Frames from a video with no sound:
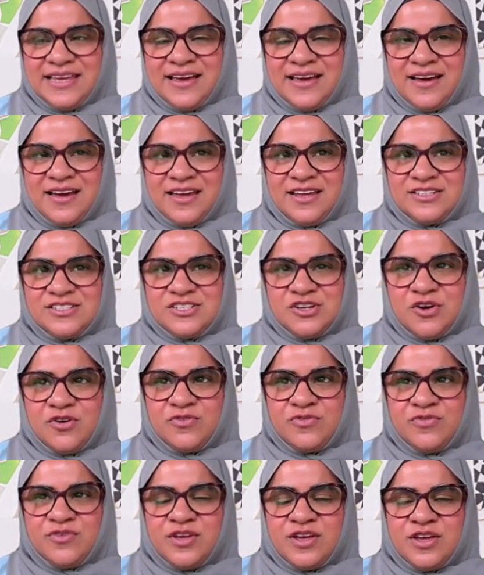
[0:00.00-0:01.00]
Notice
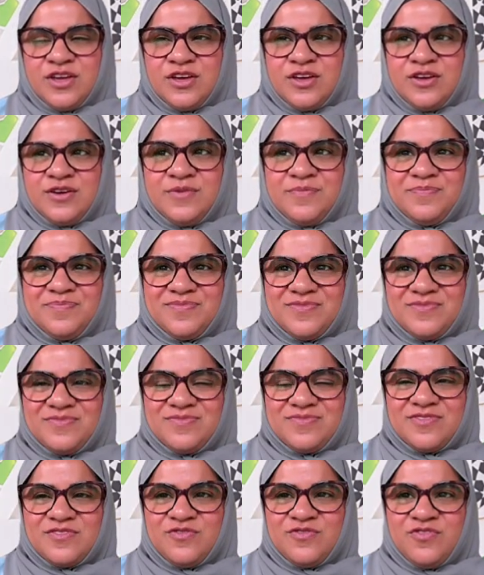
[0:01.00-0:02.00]
what kind of person you
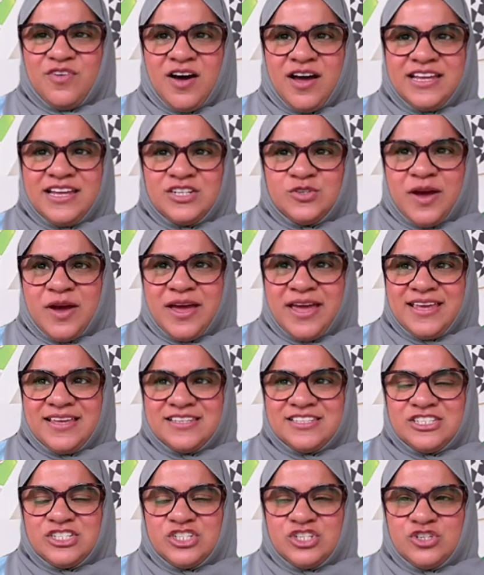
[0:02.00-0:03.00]
are, and
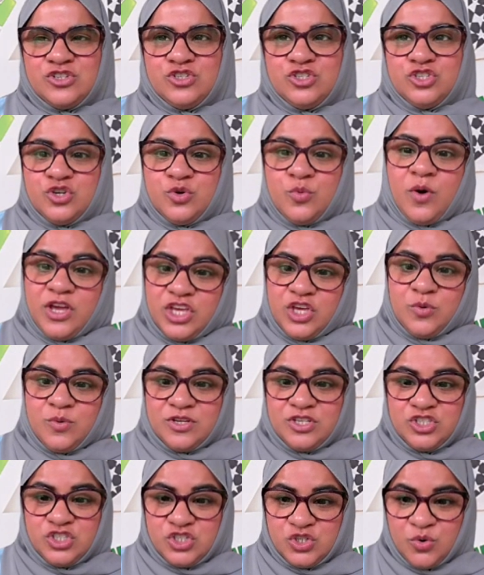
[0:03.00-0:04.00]
really kind
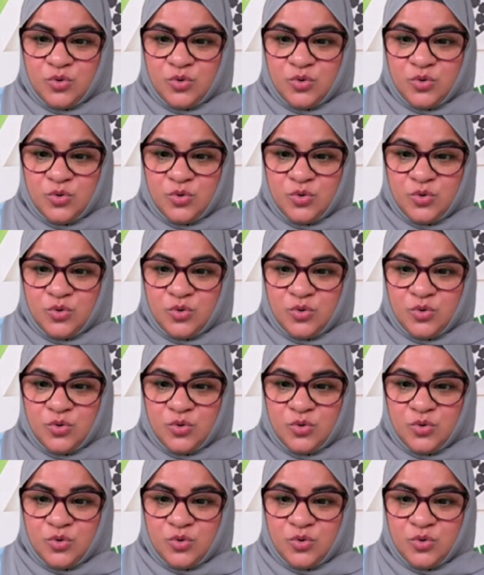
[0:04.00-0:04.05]
of